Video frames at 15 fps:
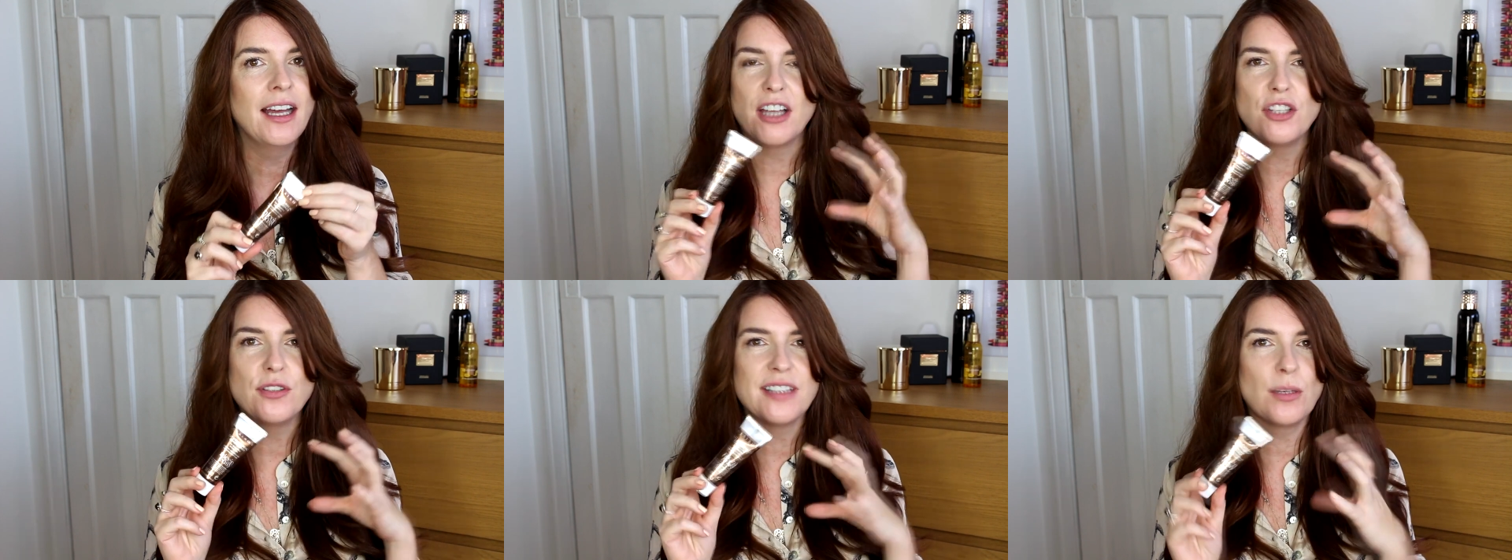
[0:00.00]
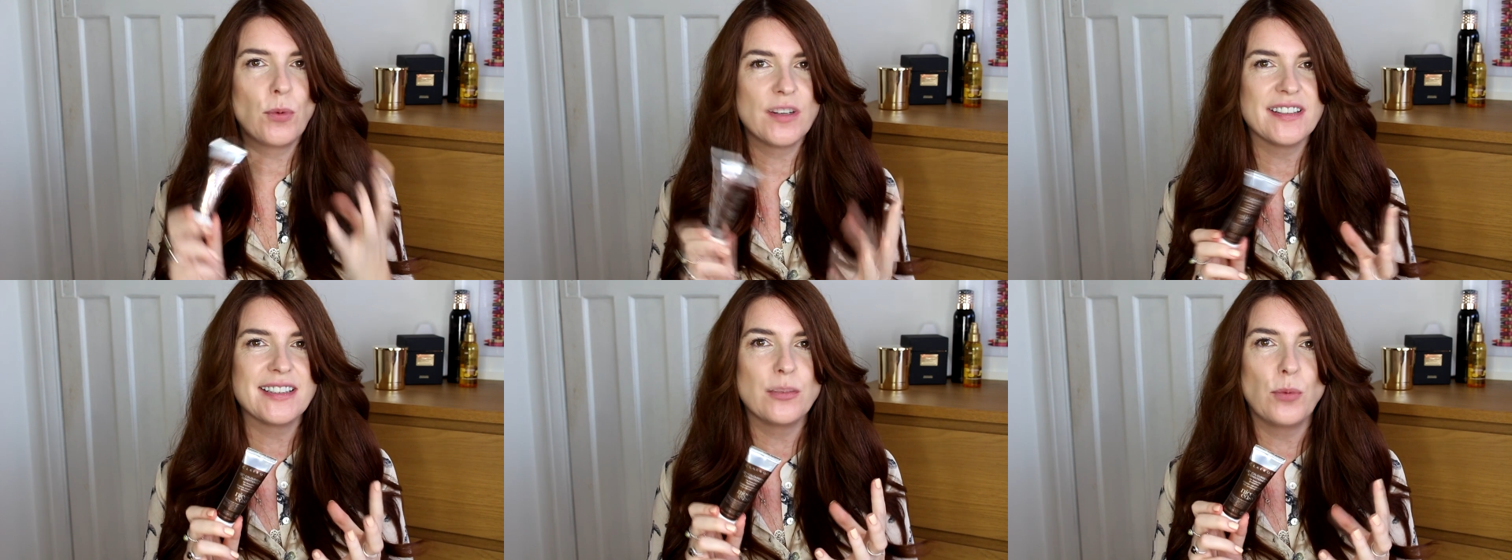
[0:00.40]
I use it
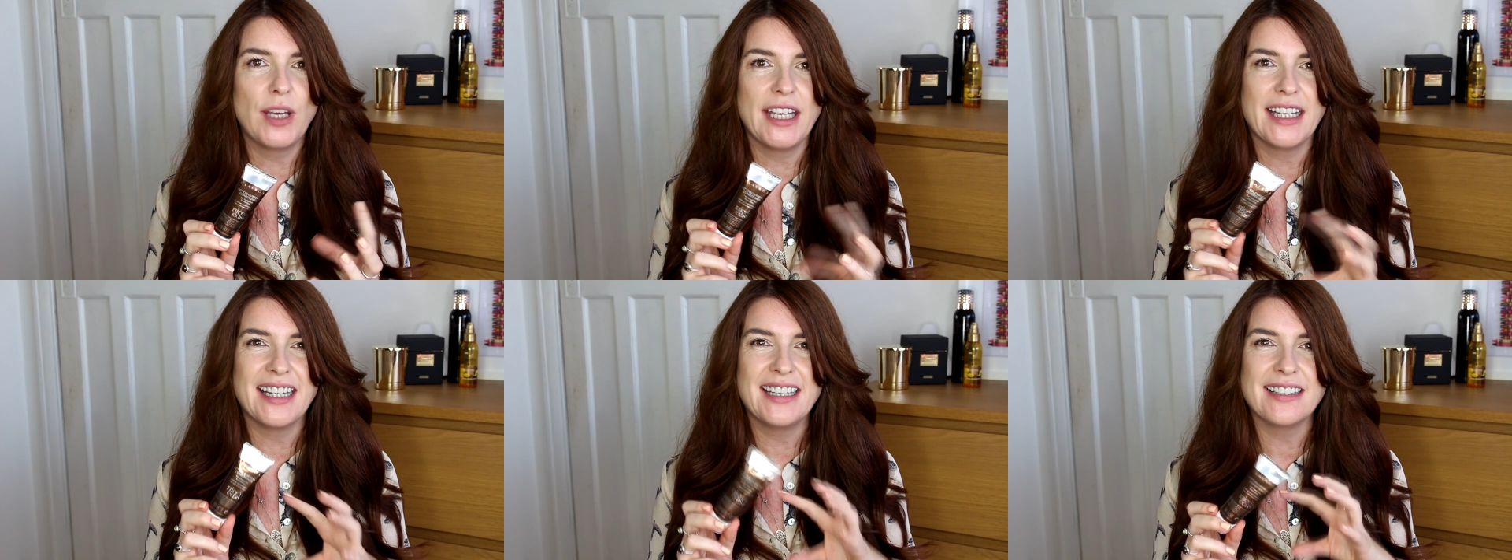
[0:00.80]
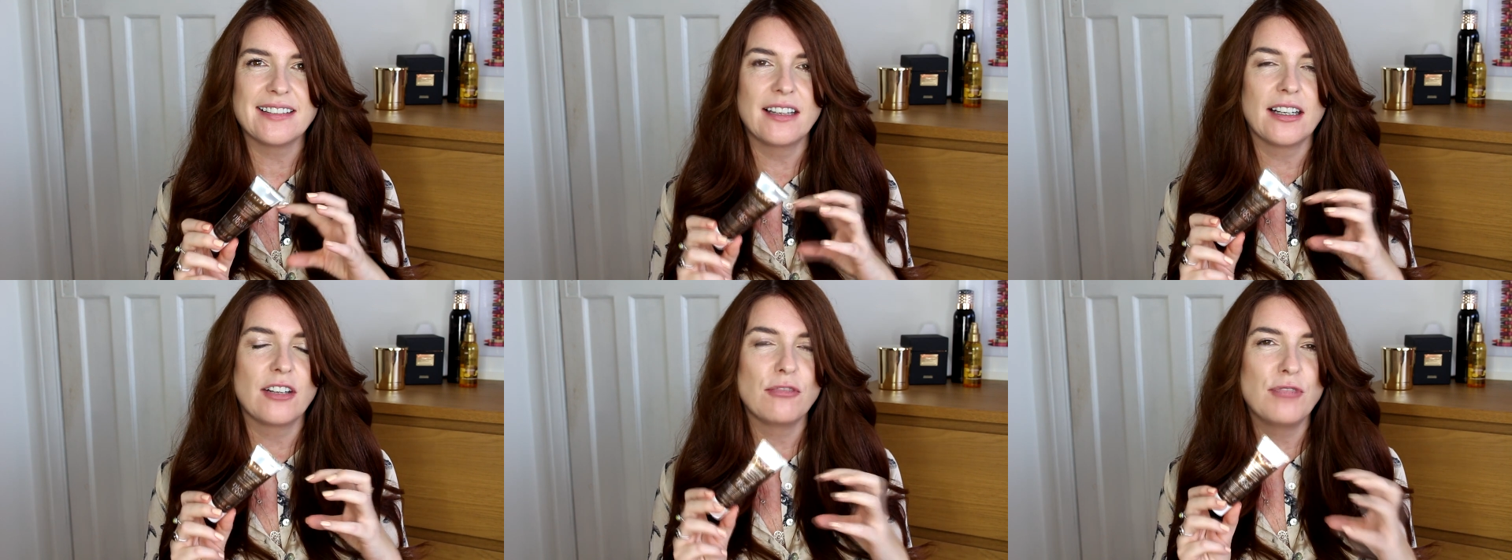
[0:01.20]
once a week and
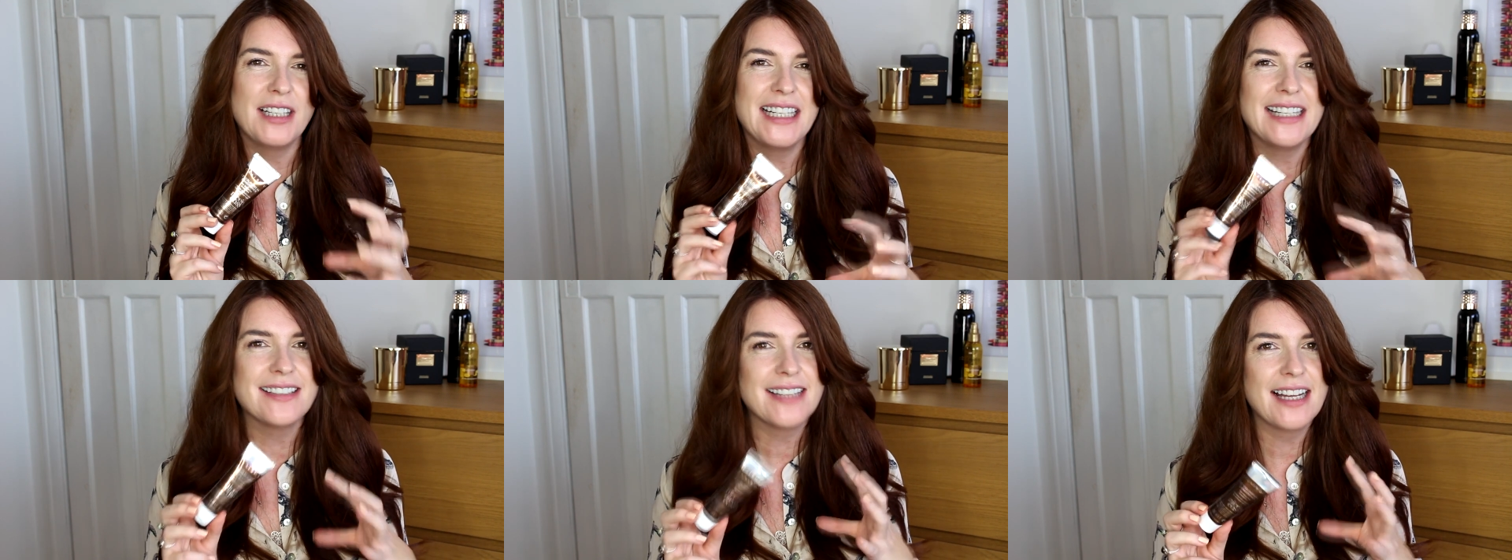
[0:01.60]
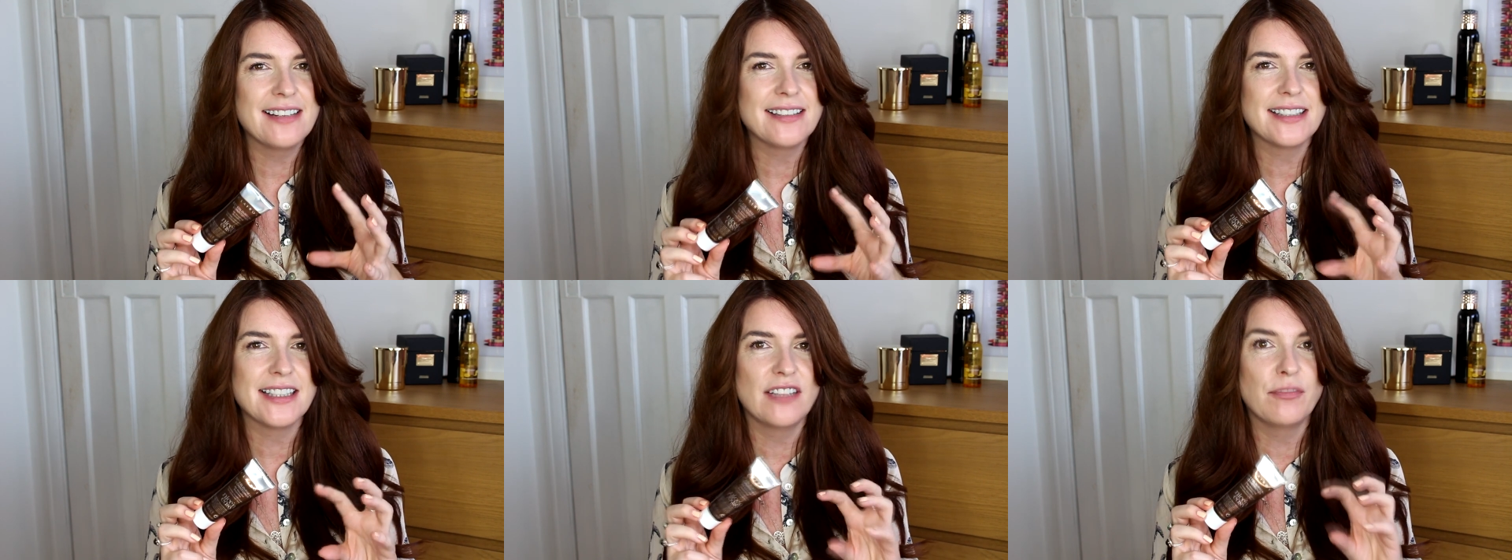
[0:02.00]
it's like a really
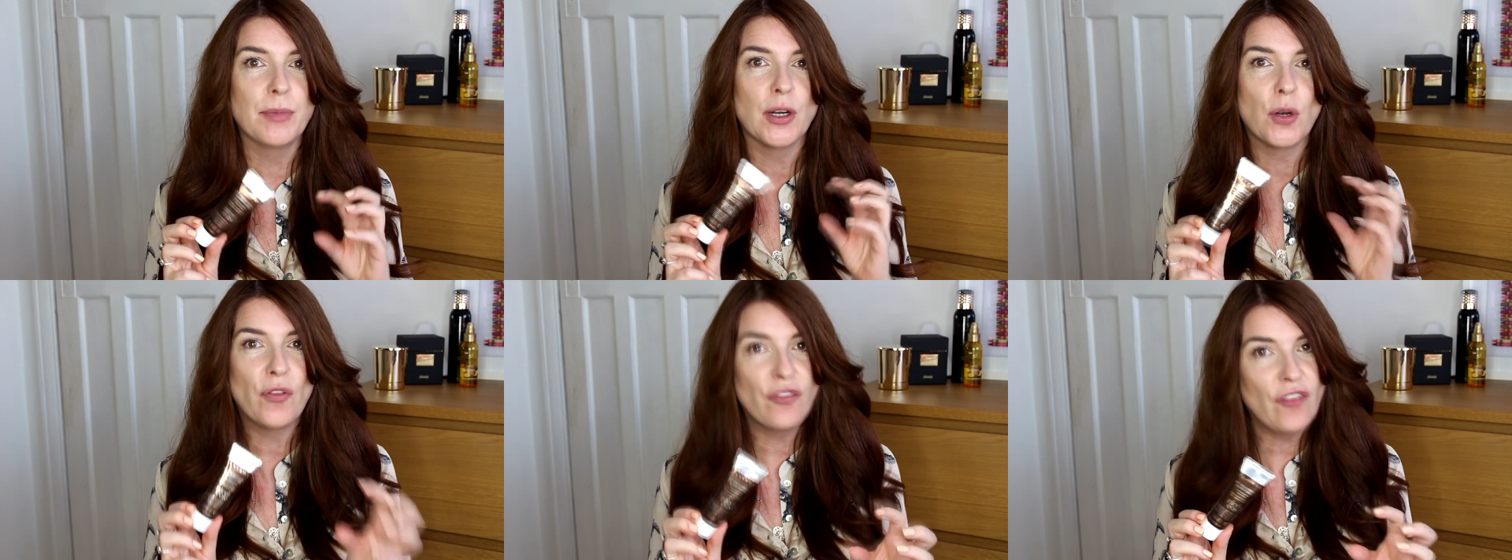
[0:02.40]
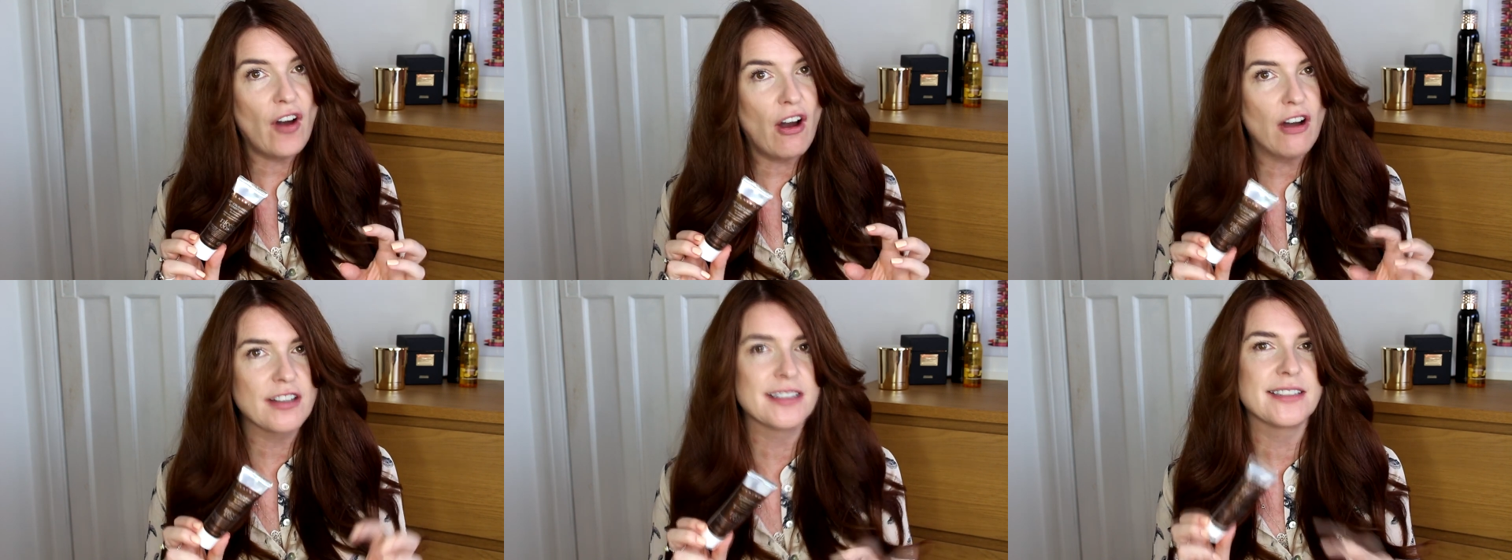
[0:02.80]
intensive but
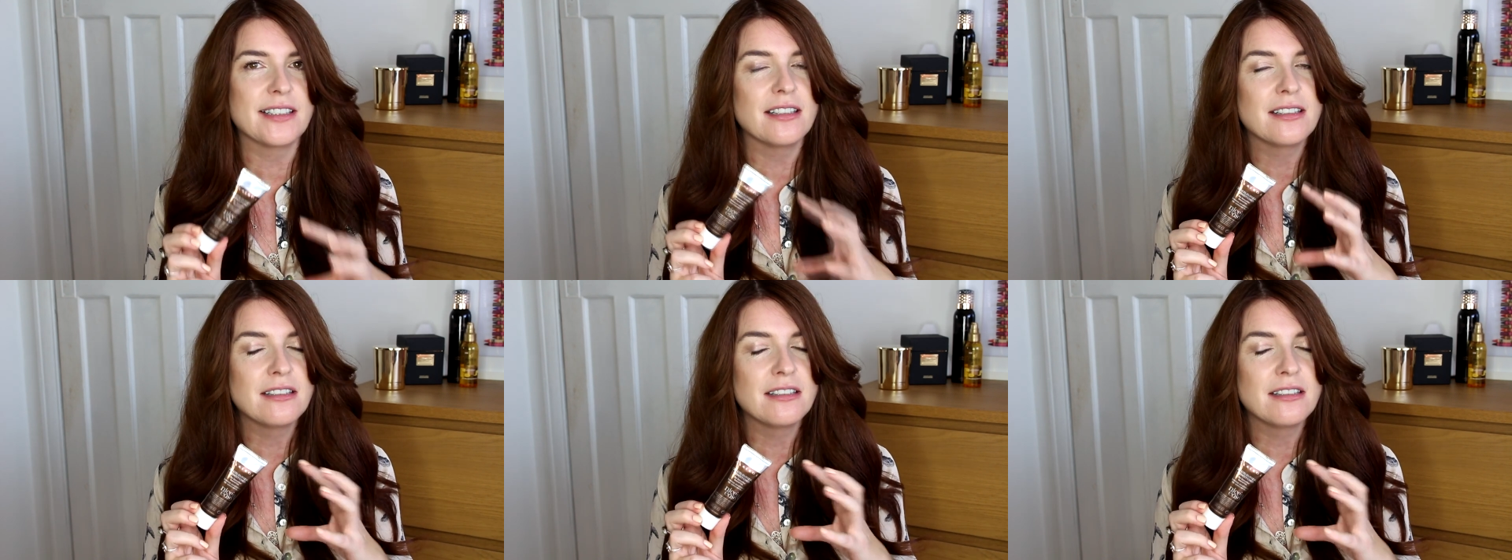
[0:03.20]
fast,